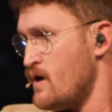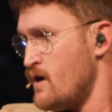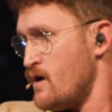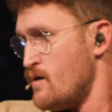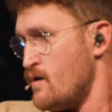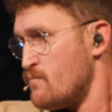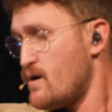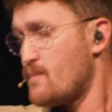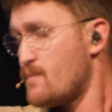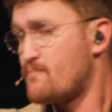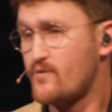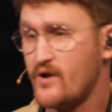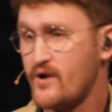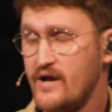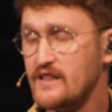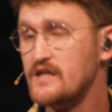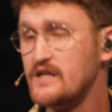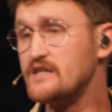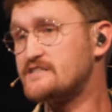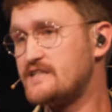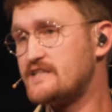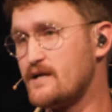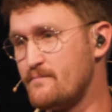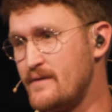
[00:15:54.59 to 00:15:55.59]
But Britt
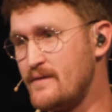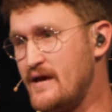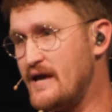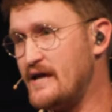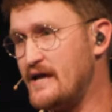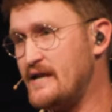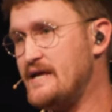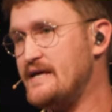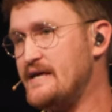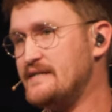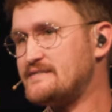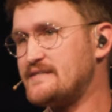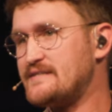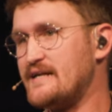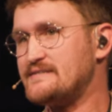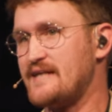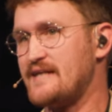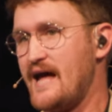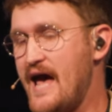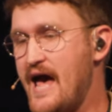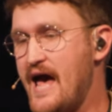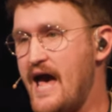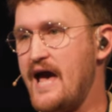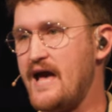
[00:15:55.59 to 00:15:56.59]
looks at me, and he says,
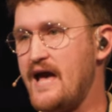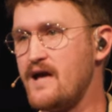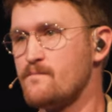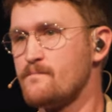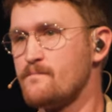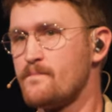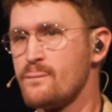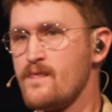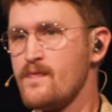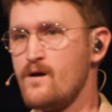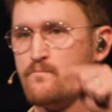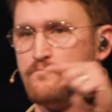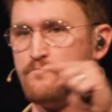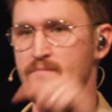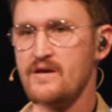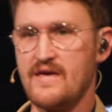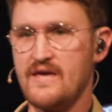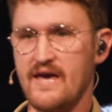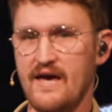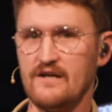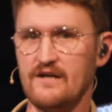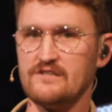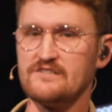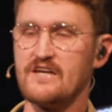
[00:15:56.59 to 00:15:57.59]
hey,
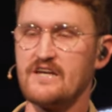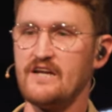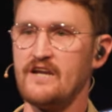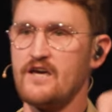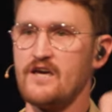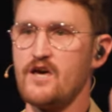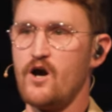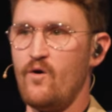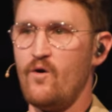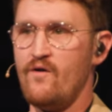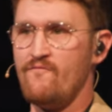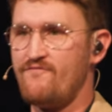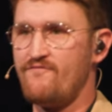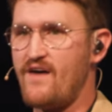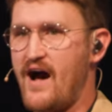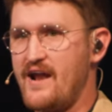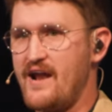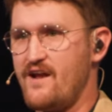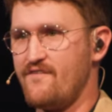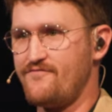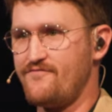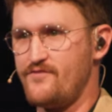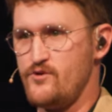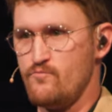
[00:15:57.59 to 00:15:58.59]
Miguel's going to go invite
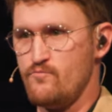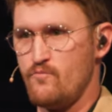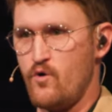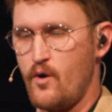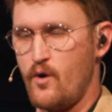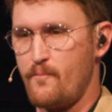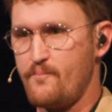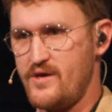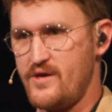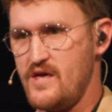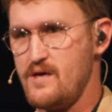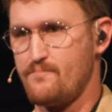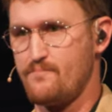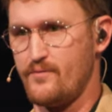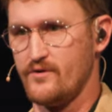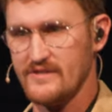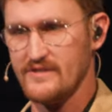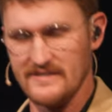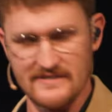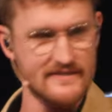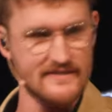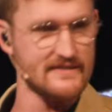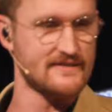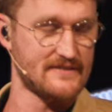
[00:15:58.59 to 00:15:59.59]
a few more people.
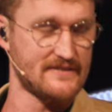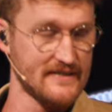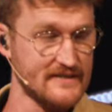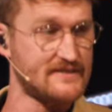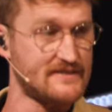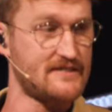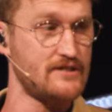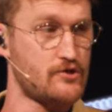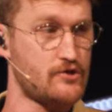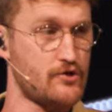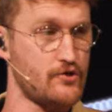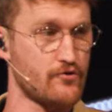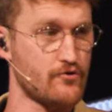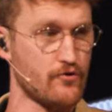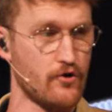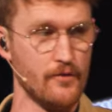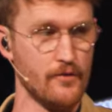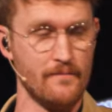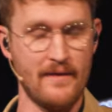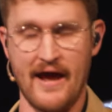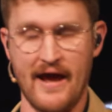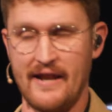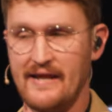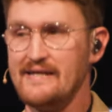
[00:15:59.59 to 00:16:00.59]
This is a sixty-two-year-old
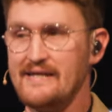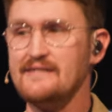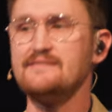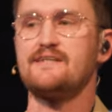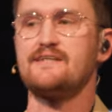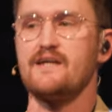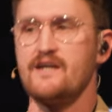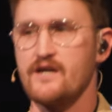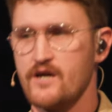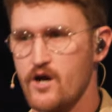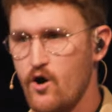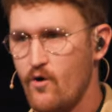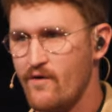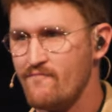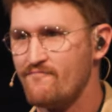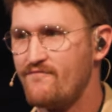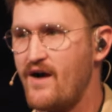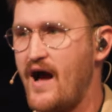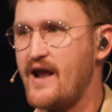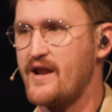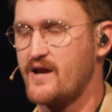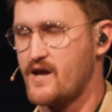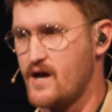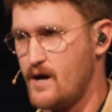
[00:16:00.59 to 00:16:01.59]
man. He's going to go
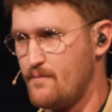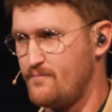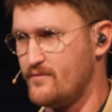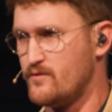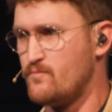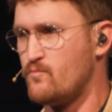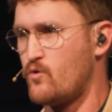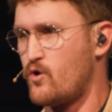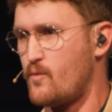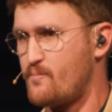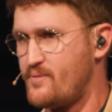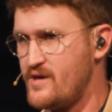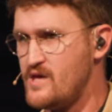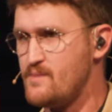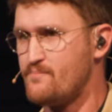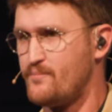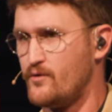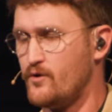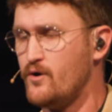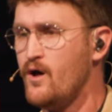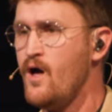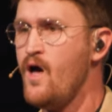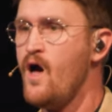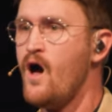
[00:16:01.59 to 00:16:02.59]
invite a couple more
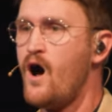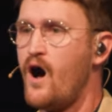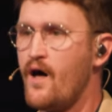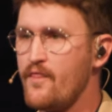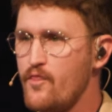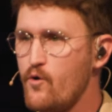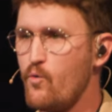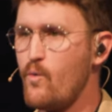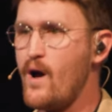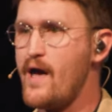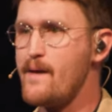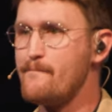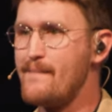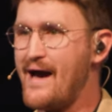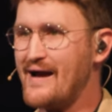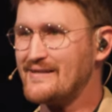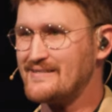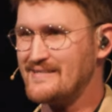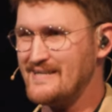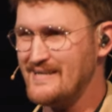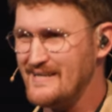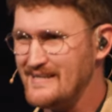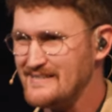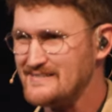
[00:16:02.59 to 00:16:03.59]
people on the way back
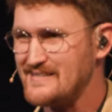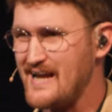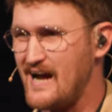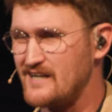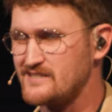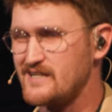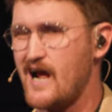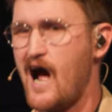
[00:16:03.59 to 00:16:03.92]
to his house.